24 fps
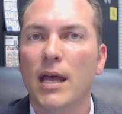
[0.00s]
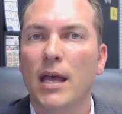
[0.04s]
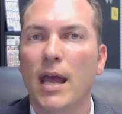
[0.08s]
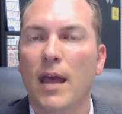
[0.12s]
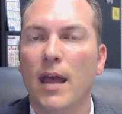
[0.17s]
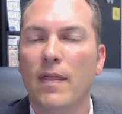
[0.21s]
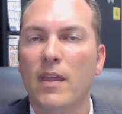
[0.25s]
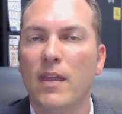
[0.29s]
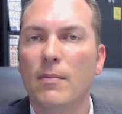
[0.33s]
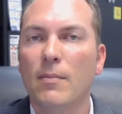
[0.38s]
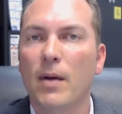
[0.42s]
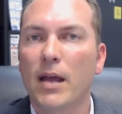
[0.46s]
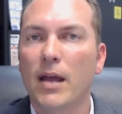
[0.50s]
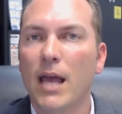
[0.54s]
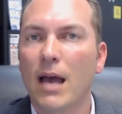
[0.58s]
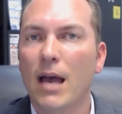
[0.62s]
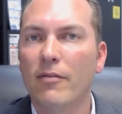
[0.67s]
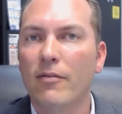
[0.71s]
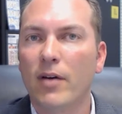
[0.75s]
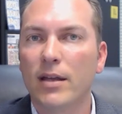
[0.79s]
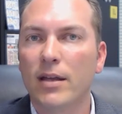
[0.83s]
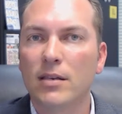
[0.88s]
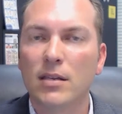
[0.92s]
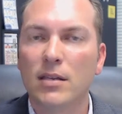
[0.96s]
And they might
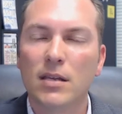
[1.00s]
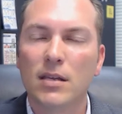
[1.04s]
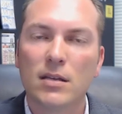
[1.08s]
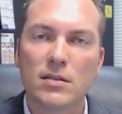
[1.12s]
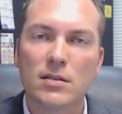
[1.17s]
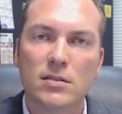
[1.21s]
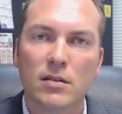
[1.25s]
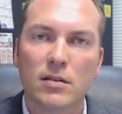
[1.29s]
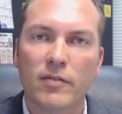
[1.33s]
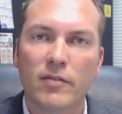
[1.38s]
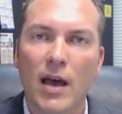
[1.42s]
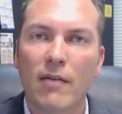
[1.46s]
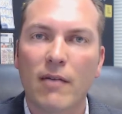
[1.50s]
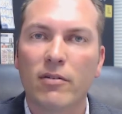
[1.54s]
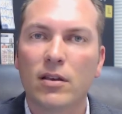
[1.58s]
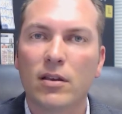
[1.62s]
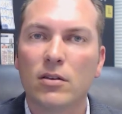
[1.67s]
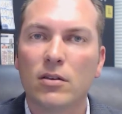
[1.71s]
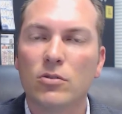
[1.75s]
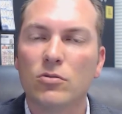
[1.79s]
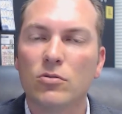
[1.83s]
have ideas of having